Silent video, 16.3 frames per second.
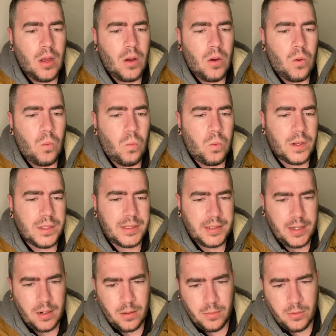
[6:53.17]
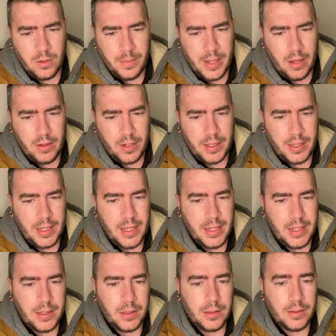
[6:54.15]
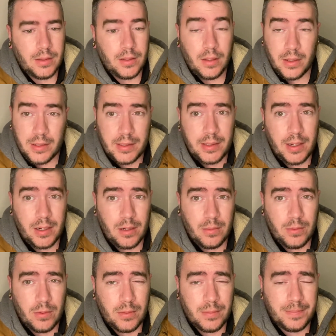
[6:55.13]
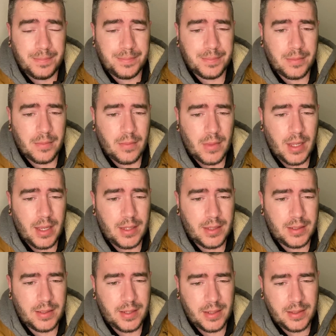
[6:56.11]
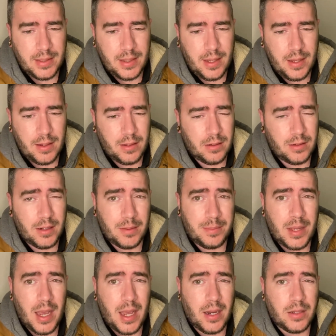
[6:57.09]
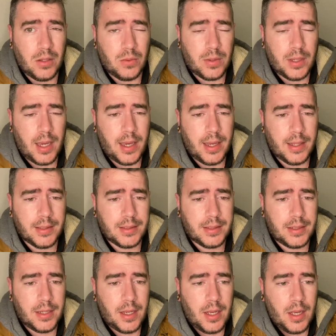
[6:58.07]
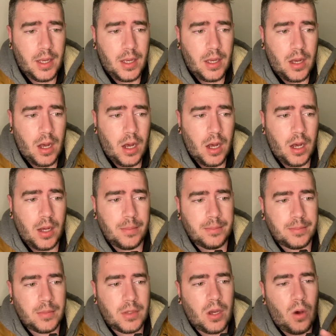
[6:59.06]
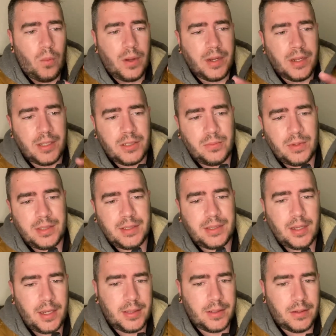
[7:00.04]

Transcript: What's terrible about it? It looks terrible, it sticks the handgun up, and you can't co-witness with sights on